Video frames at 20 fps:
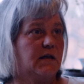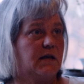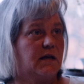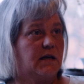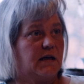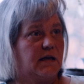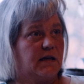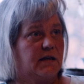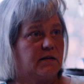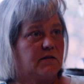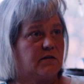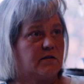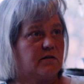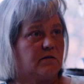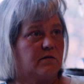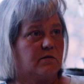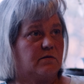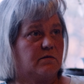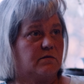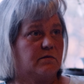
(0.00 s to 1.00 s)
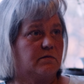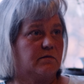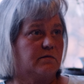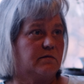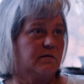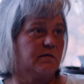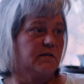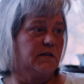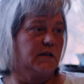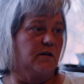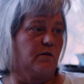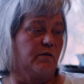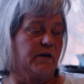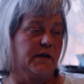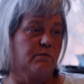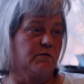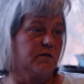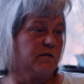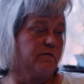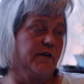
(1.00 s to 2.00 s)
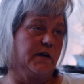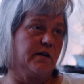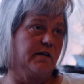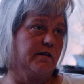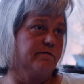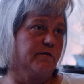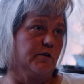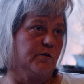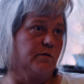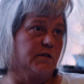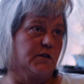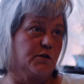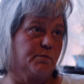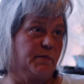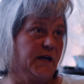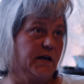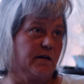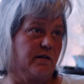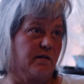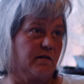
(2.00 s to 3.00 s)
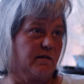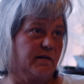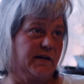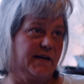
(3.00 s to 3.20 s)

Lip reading: And so, he was a very fluent speaker.